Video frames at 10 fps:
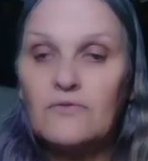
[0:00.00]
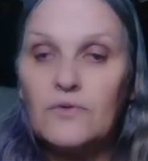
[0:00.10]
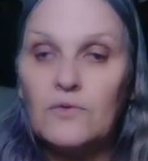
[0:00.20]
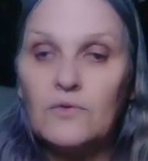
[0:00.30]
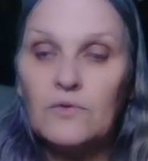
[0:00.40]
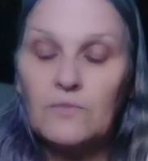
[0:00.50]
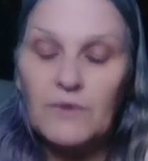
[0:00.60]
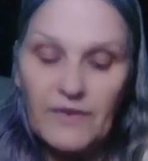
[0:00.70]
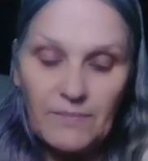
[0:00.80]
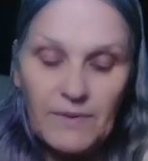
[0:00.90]
rule
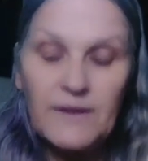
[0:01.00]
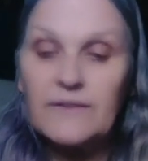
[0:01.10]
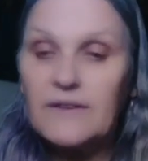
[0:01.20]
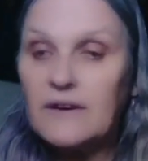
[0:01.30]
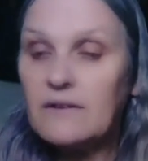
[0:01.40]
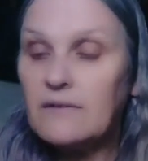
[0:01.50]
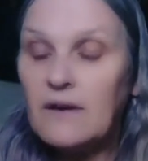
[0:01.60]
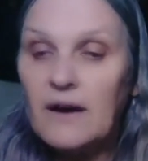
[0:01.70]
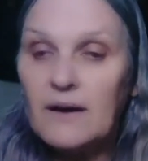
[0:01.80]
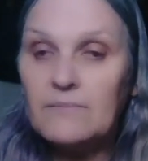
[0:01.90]
with Spirit that
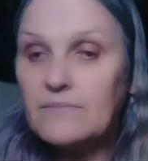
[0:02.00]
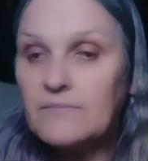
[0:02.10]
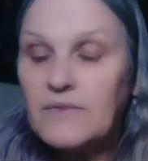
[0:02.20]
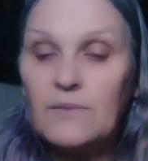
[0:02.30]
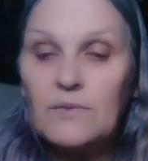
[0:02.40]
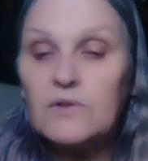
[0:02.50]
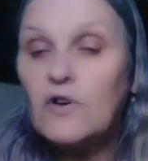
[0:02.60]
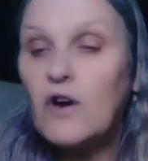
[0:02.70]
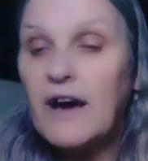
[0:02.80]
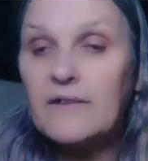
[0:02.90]
they will
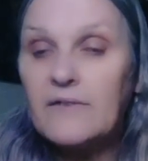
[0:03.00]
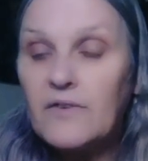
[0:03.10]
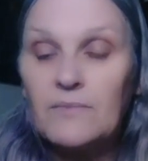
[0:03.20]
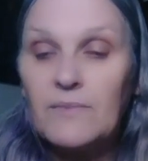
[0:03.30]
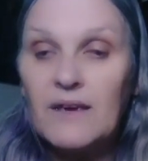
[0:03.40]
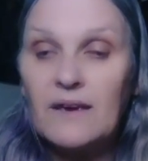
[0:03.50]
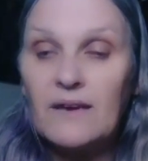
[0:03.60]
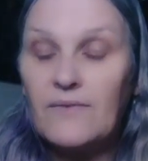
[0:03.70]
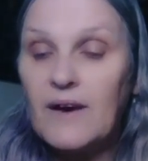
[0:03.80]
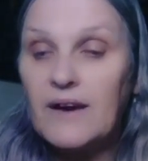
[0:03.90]
not answer me
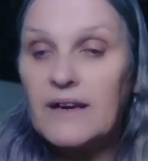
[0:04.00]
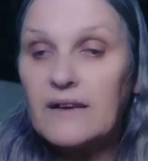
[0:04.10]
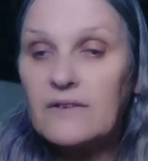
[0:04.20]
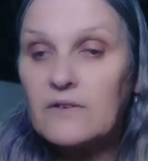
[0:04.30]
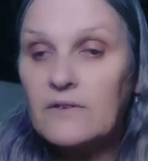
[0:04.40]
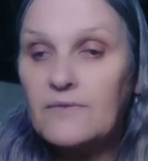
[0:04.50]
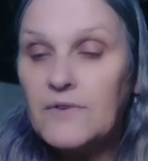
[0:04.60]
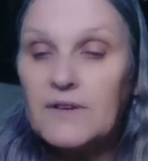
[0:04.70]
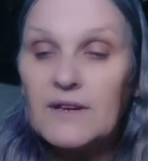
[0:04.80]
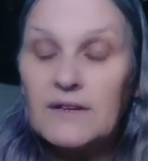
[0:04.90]
if I ask
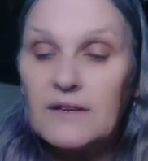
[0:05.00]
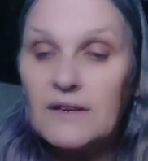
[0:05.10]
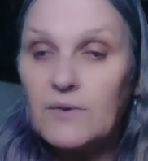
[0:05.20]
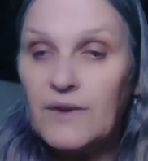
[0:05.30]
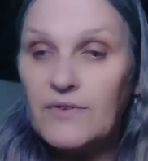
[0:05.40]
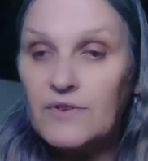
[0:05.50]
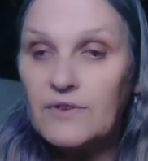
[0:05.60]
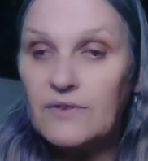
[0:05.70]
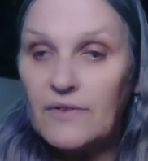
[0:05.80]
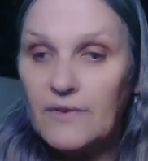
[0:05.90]
fertility
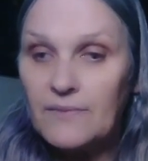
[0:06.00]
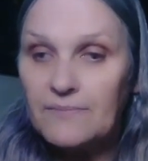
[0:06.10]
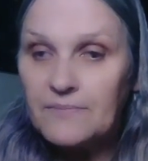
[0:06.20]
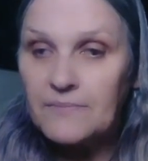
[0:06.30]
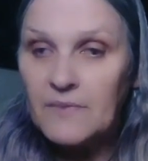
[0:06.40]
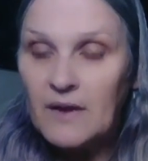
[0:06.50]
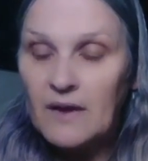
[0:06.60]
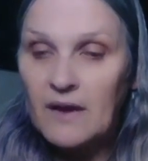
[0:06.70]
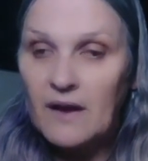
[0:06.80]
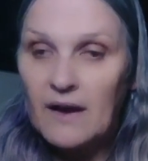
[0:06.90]
questions,
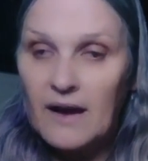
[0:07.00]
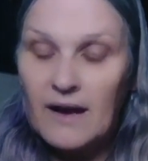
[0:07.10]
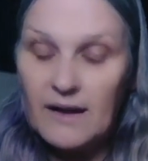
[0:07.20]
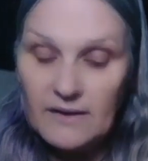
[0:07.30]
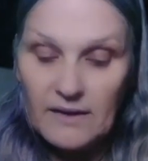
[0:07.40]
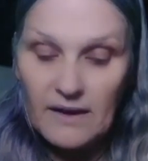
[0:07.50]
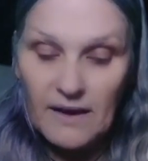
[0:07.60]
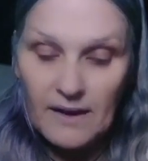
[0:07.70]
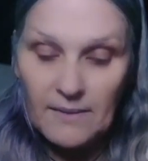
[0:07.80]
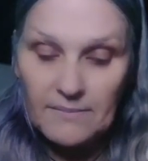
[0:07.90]
and
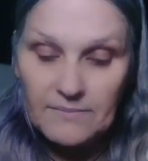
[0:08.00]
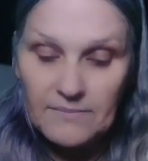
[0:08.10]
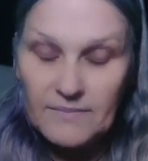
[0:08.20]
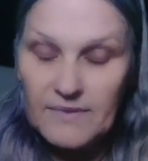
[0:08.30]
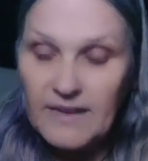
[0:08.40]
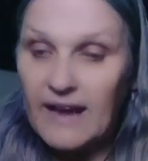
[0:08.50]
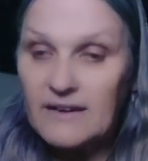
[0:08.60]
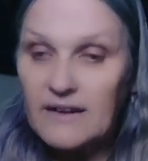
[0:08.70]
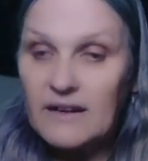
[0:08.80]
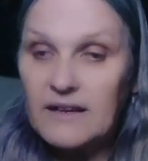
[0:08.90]

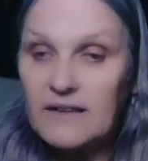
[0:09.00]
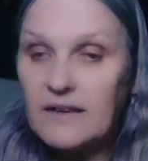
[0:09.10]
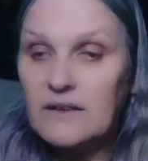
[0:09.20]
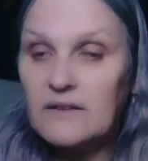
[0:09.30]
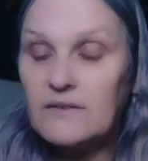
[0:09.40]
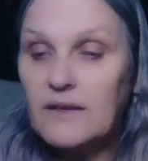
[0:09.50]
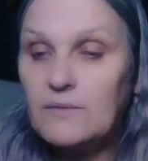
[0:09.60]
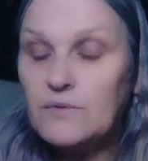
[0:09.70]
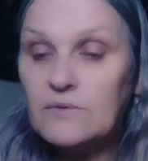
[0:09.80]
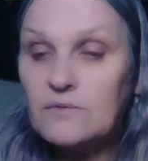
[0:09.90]
technically
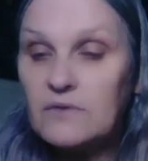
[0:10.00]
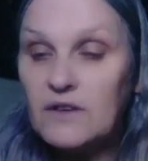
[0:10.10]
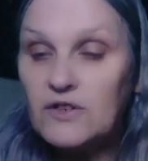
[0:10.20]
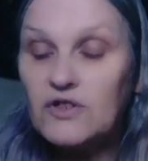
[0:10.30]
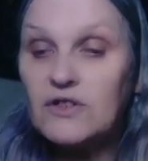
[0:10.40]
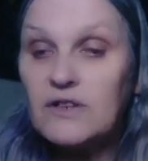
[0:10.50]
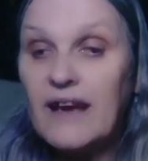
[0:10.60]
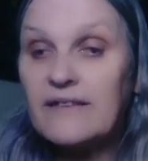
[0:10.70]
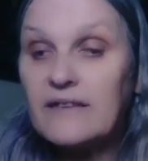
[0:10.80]
they shouldn't